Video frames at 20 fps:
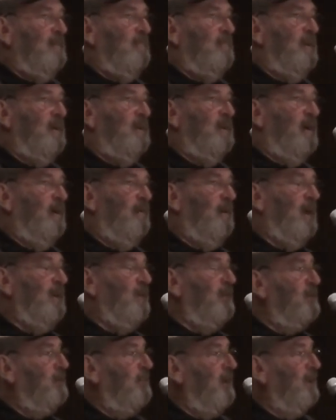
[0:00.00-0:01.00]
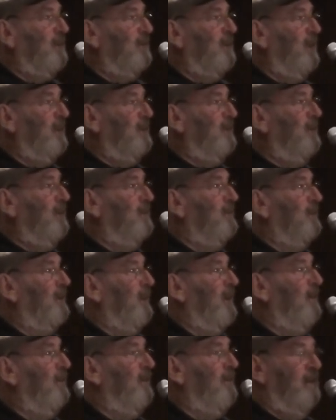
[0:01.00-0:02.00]
But I wrote this about 10 years
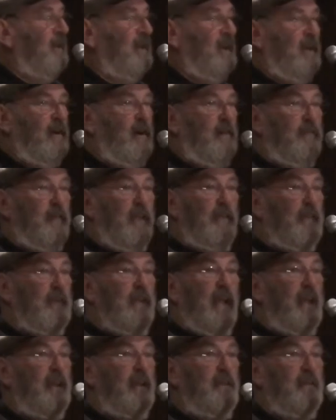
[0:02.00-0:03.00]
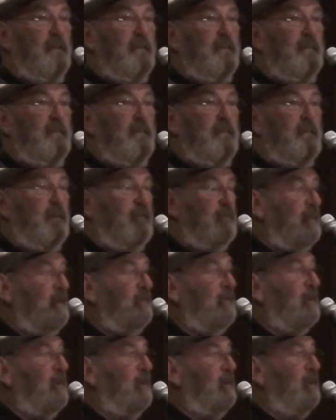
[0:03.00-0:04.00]
ago, and I've never done it, and I've
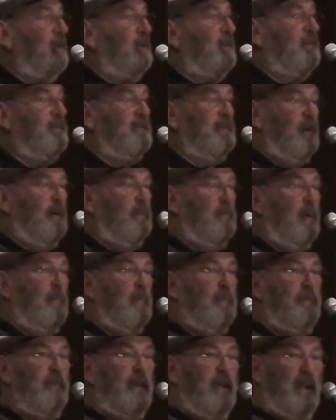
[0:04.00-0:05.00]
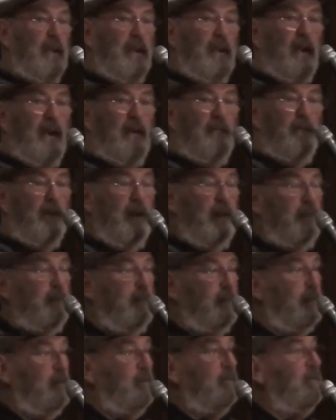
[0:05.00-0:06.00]
never learned it, so I'll probably forget it halfway
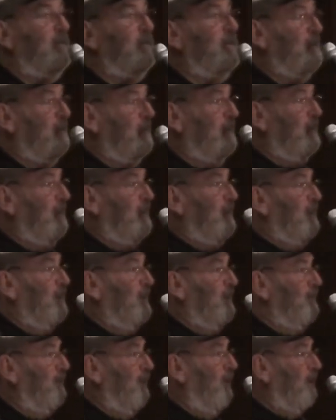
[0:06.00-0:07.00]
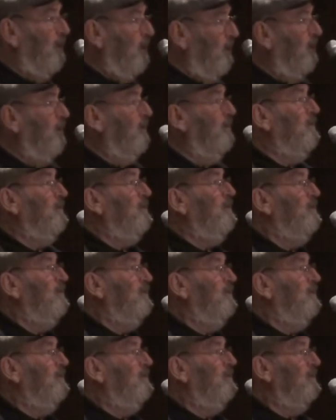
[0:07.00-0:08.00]
through. If I do,
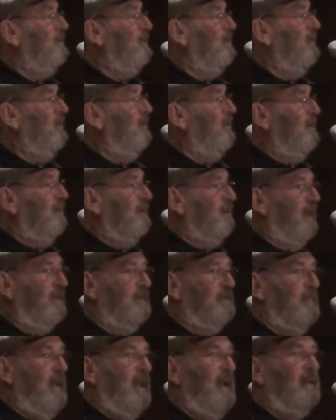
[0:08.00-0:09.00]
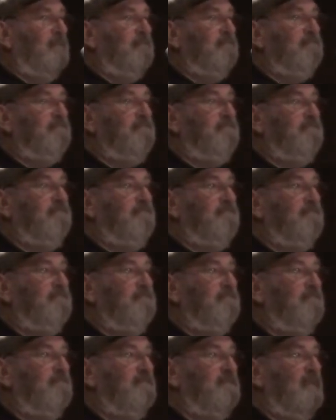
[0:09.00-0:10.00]
doesn't matter.
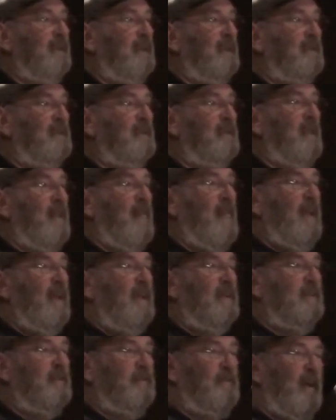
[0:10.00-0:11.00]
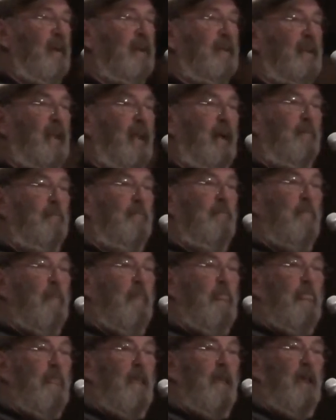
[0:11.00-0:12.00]
It's a folk club,
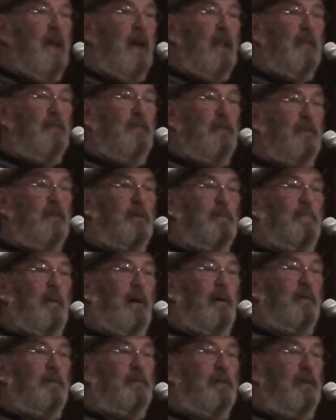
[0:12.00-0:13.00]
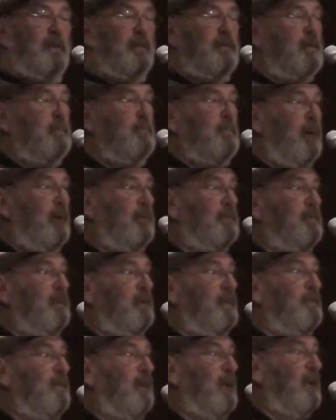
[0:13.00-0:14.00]
and if you do poetry, it's compulsory
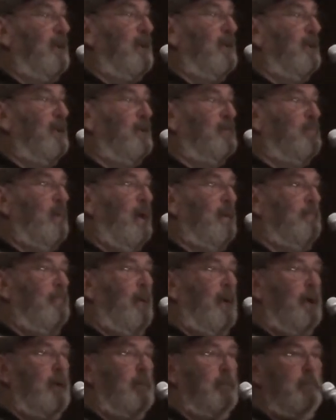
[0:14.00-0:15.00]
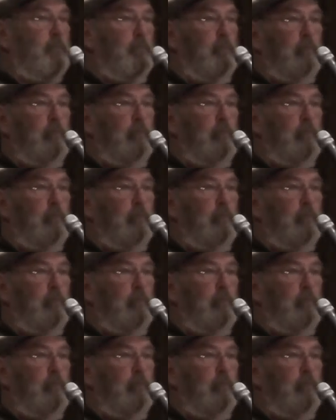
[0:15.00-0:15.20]
to forget at least one poem.